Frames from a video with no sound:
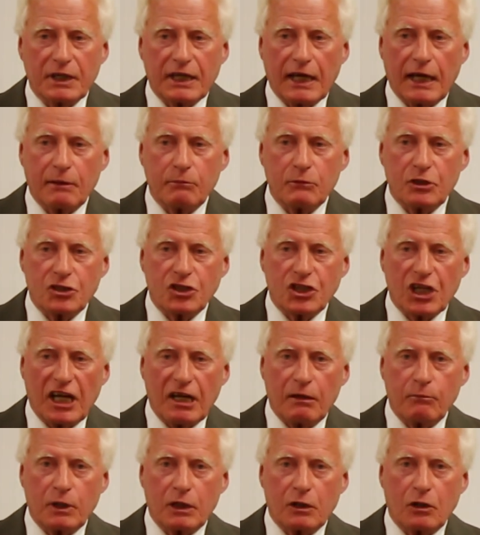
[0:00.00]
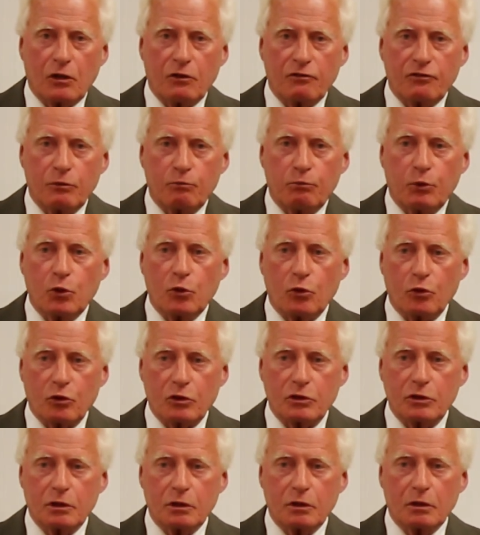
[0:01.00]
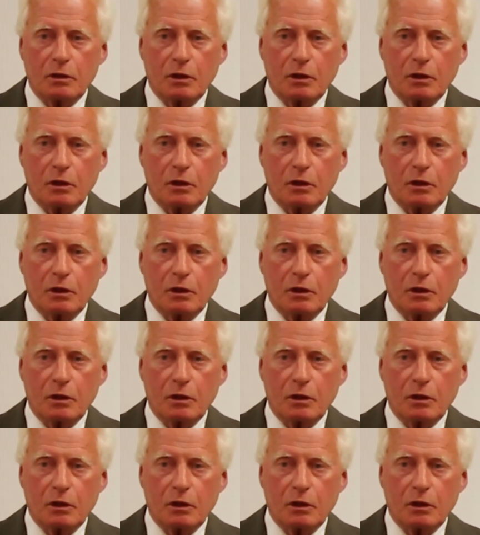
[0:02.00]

became the chairman of the board,